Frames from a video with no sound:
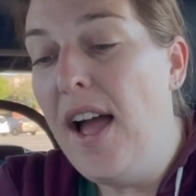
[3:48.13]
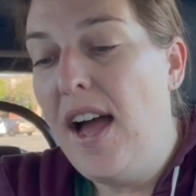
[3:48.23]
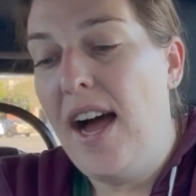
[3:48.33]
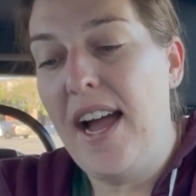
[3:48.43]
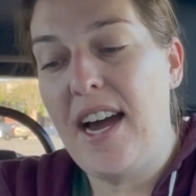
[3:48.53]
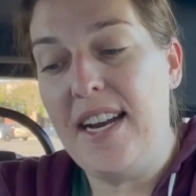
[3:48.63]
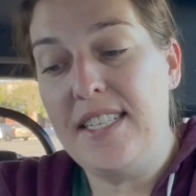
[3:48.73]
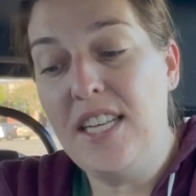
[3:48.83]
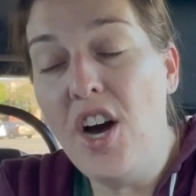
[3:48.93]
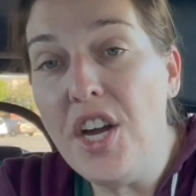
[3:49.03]
I got a
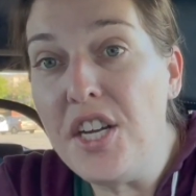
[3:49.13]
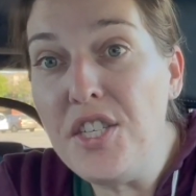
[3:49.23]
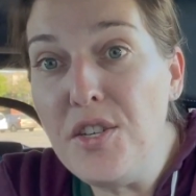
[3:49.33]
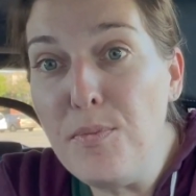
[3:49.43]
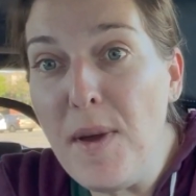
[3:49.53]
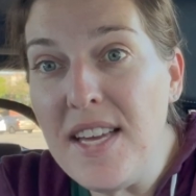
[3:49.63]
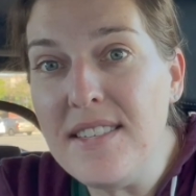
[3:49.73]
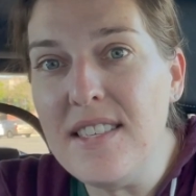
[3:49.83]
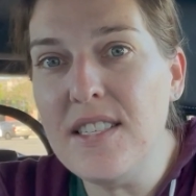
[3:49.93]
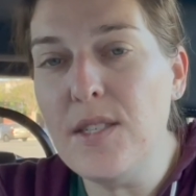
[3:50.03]
ton of
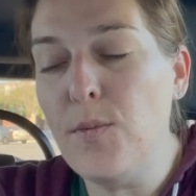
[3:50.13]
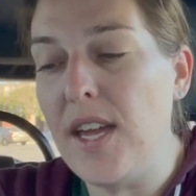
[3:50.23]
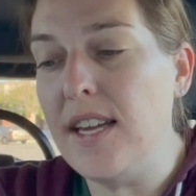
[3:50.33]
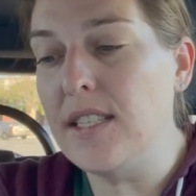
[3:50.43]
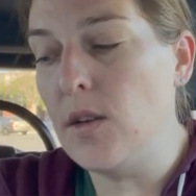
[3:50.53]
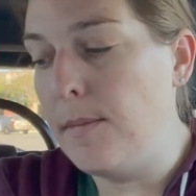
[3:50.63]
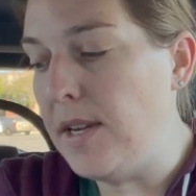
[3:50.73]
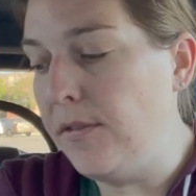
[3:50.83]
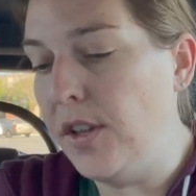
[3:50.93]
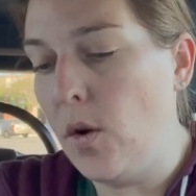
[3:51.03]
toothpaste this week, so I'm
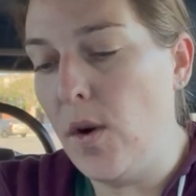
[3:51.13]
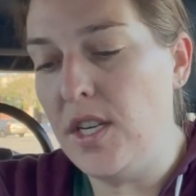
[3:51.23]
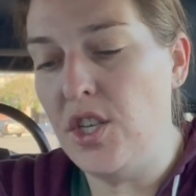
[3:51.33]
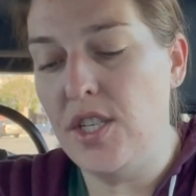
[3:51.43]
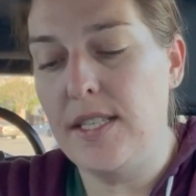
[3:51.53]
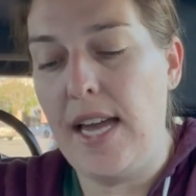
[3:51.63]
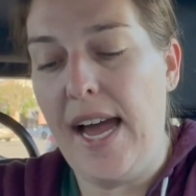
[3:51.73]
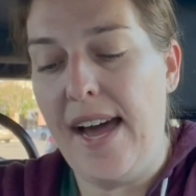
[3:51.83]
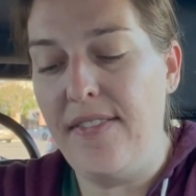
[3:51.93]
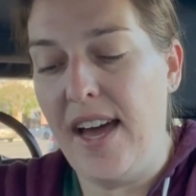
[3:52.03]
definitely going to just
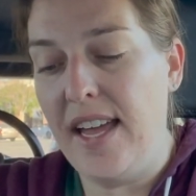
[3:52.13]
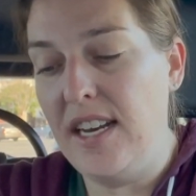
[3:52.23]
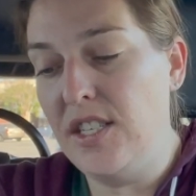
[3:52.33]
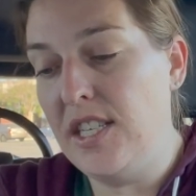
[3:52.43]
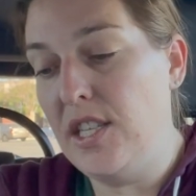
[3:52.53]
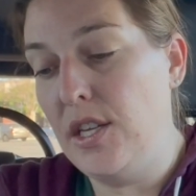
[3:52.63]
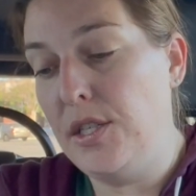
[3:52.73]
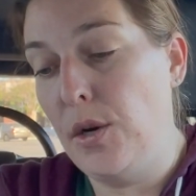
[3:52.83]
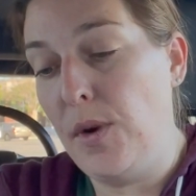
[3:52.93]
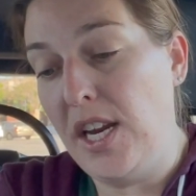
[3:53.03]
add that into the
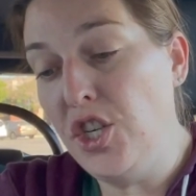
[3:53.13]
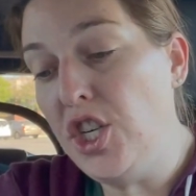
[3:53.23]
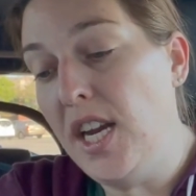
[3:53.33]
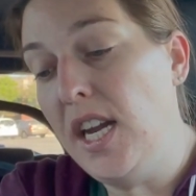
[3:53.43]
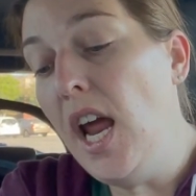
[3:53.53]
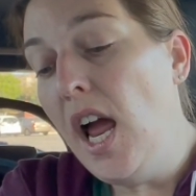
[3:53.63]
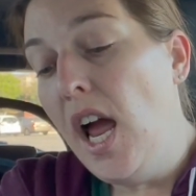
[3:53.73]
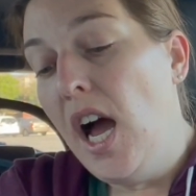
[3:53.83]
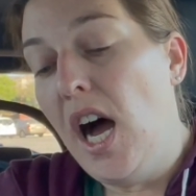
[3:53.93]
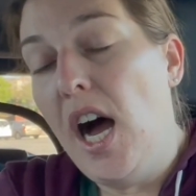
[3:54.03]
donation
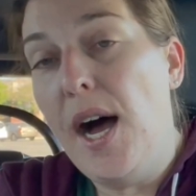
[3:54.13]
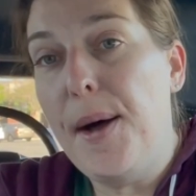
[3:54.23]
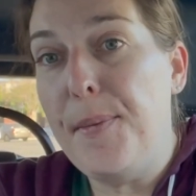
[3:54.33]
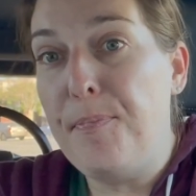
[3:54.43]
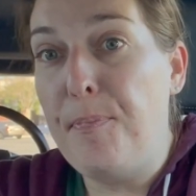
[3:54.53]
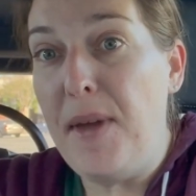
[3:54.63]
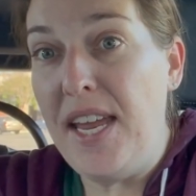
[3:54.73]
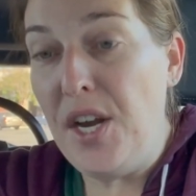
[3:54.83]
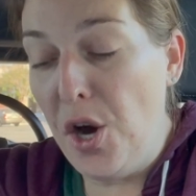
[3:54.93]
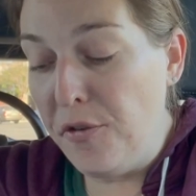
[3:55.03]
um,
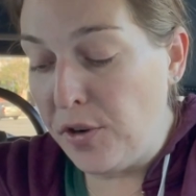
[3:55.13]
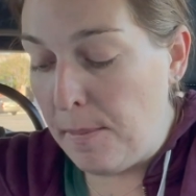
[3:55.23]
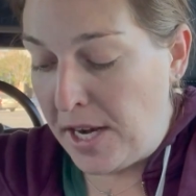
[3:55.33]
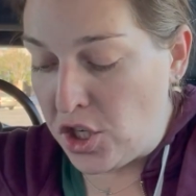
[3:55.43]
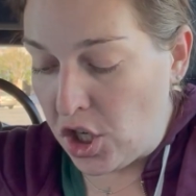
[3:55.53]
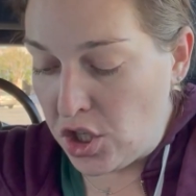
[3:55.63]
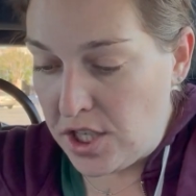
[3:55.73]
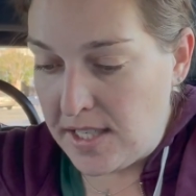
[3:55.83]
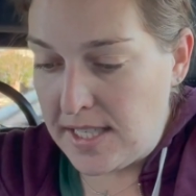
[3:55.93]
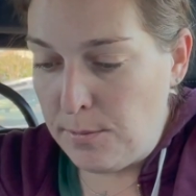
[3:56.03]
bin over at my
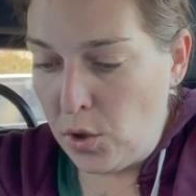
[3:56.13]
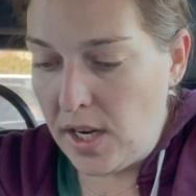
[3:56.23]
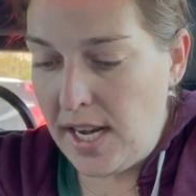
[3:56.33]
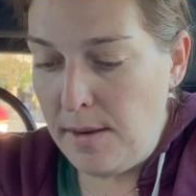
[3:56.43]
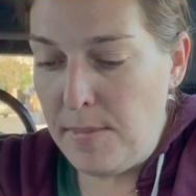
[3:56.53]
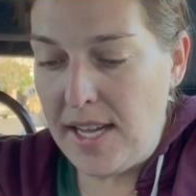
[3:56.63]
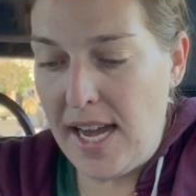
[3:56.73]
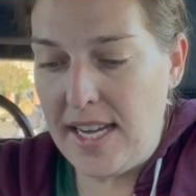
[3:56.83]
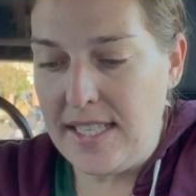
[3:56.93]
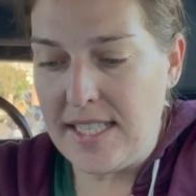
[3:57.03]
church this morning
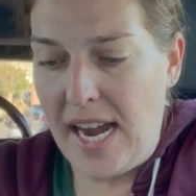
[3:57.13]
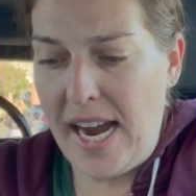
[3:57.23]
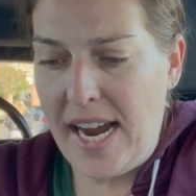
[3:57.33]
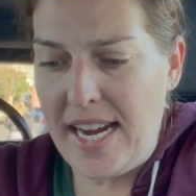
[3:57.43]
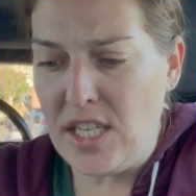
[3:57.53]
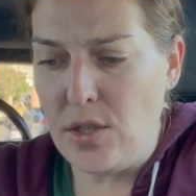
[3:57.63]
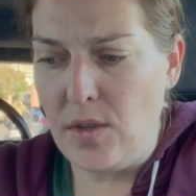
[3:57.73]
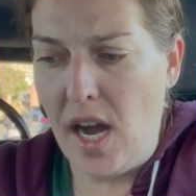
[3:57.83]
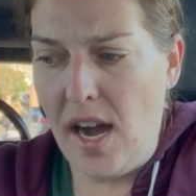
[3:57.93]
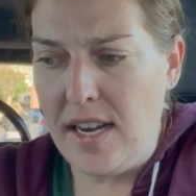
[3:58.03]
because I do
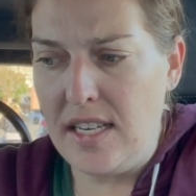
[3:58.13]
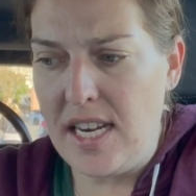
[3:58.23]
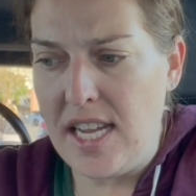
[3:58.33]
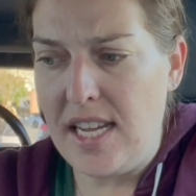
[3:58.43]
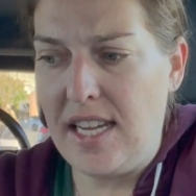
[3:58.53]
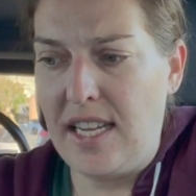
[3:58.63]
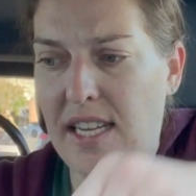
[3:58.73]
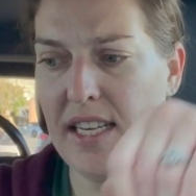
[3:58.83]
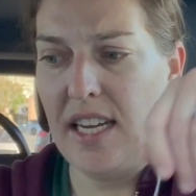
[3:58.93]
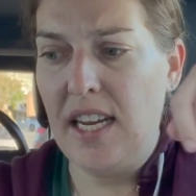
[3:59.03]
not
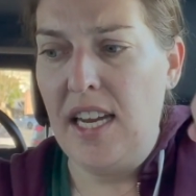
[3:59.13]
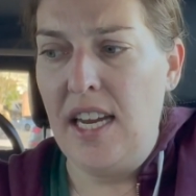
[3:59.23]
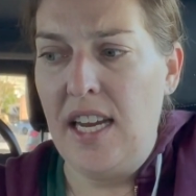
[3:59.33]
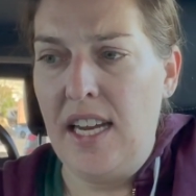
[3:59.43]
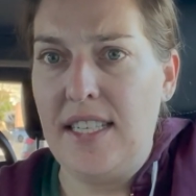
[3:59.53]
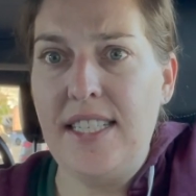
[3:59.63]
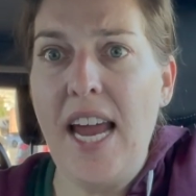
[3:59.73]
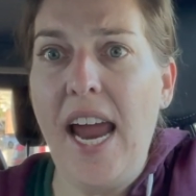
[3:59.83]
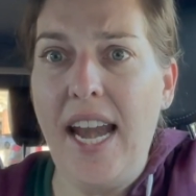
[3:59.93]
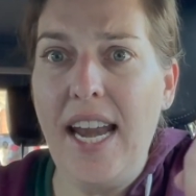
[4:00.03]
need
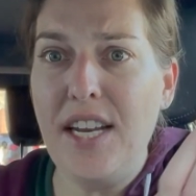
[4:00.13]
10